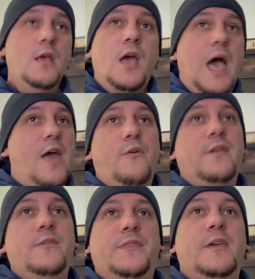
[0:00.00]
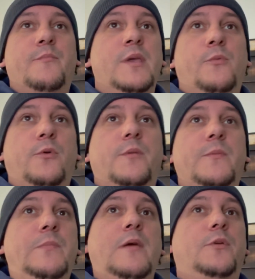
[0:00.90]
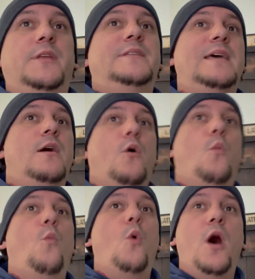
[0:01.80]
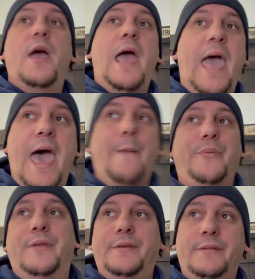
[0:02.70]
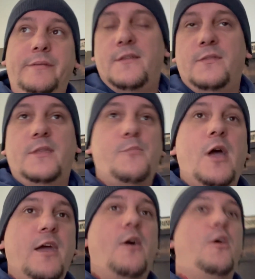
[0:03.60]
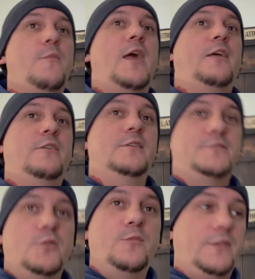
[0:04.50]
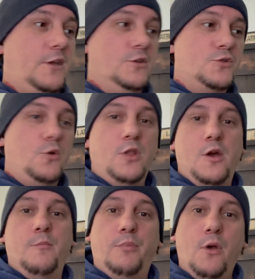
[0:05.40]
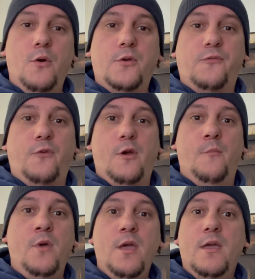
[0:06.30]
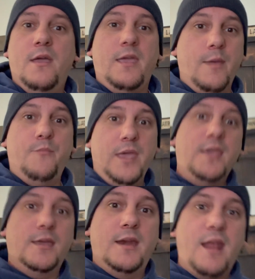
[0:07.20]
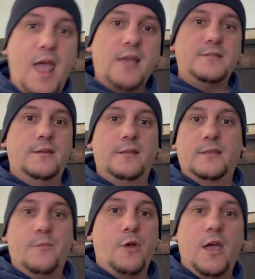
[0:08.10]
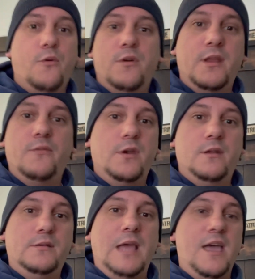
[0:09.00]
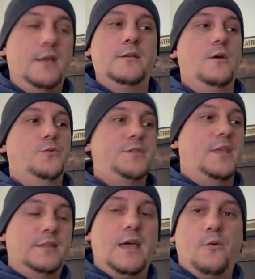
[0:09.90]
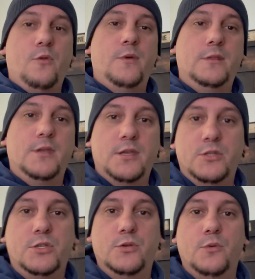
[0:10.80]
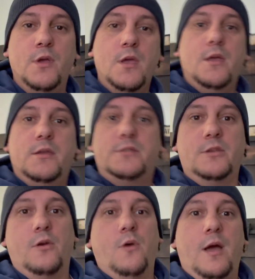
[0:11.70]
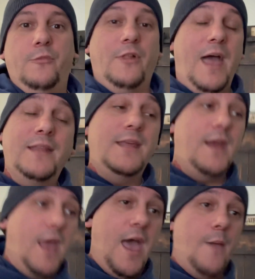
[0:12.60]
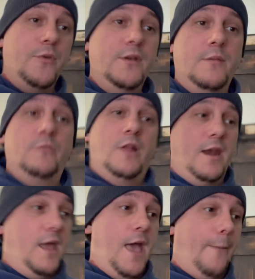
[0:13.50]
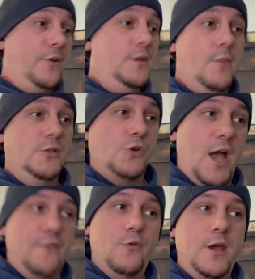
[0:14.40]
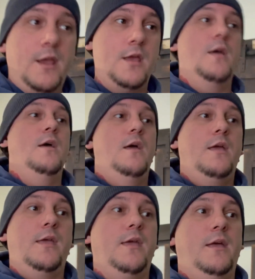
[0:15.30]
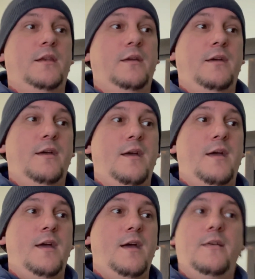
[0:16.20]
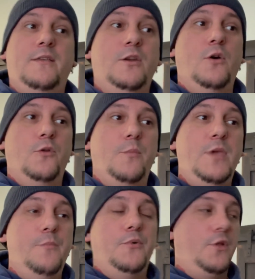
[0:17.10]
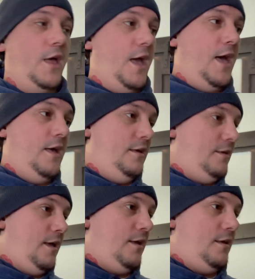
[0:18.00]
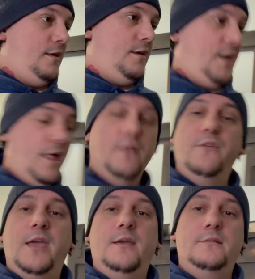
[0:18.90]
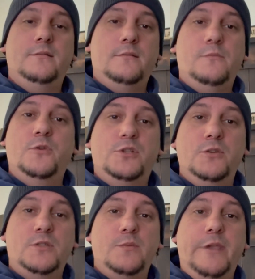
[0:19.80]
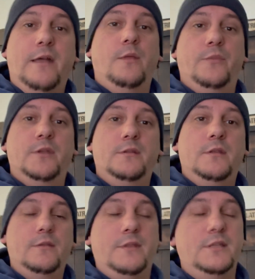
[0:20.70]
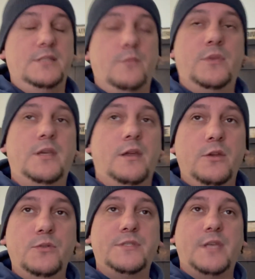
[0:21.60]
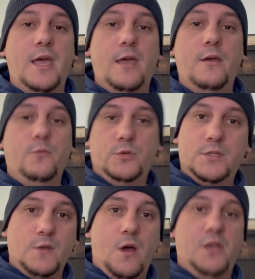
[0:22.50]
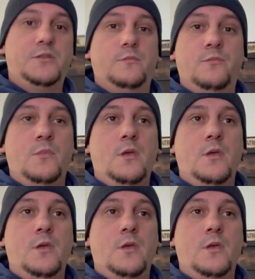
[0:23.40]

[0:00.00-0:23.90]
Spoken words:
I don't even think people would be able to tell what happened. They probably automatically assume that the control arm broke from it being in an accident. They probably wouldn't even have diagnosed that that would have been the issue. So I'm glad that it happened. I'm glad it happened in my driveway. And, you know, the people at Elevate, which used to be Element, they sent me a new set, which is awesome.